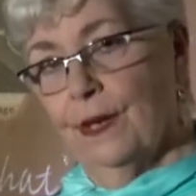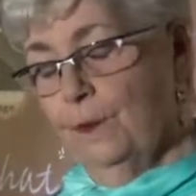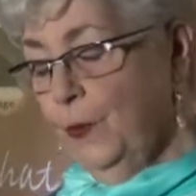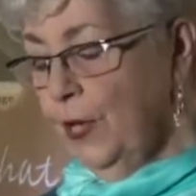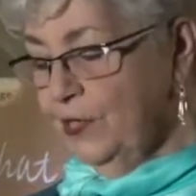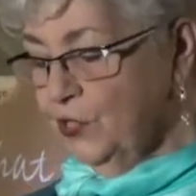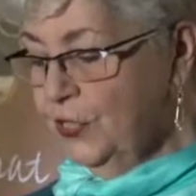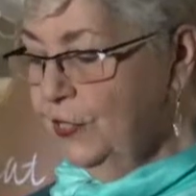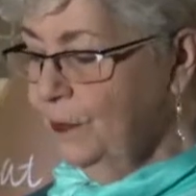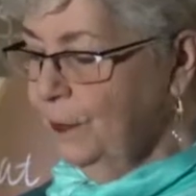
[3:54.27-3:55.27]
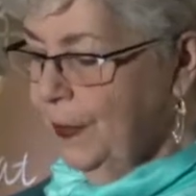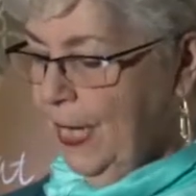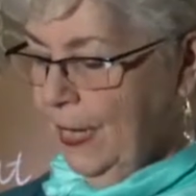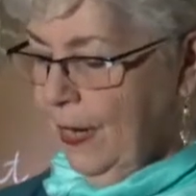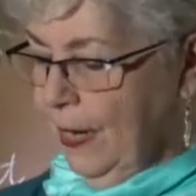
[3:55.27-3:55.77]
oppression.
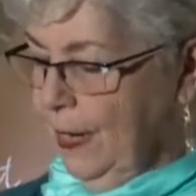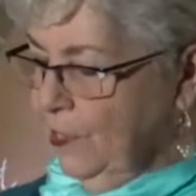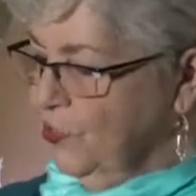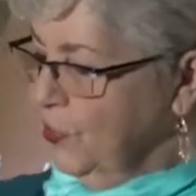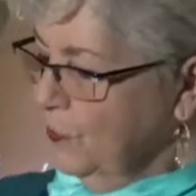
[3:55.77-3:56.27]
Uh, she